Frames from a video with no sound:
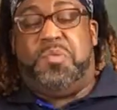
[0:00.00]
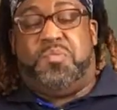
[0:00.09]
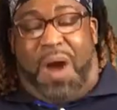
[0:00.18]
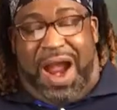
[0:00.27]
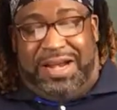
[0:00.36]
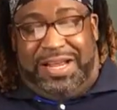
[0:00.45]

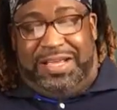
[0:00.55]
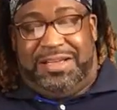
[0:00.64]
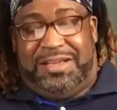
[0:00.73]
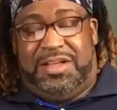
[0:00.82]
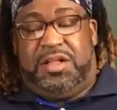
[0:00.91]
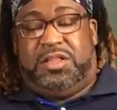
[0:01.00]
writing,
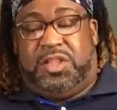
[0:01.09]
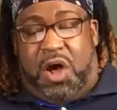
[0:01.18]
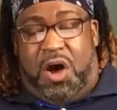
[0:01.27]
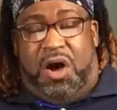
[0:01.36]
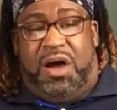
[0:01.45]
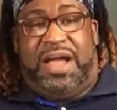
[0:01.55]

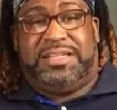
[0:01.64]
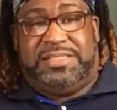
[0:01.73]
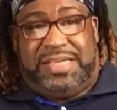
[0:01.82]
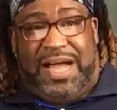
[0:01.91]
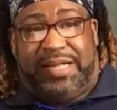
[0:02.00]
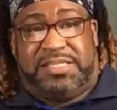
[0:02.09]
law, and
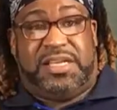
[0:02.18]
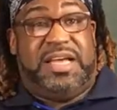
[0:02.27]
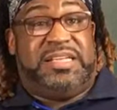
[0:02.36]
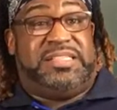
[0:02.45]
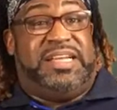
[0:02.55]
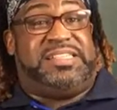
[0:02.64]
science.
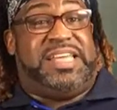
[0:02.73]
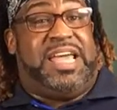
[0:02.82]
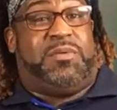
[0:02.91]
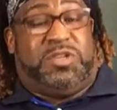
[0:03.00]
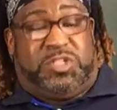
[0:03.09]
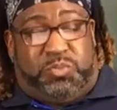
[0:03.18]
Since
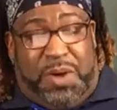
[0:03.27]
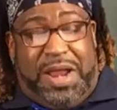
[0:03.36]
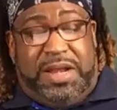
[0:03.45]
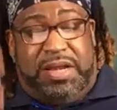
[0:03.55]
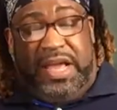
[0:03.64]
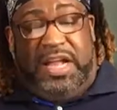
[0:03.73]
it was
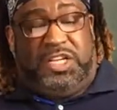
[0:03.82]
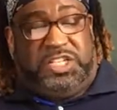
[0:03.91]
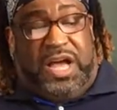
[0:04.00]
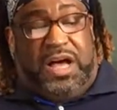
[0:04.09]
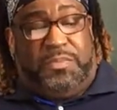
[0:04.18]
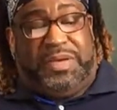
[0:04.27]
written, it
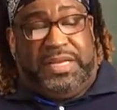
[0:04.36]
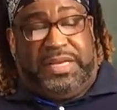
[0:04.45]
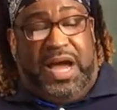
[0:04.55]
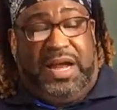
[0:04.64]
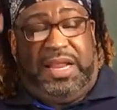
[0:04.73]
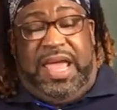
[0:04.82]
shall be
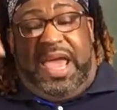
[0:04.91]
done.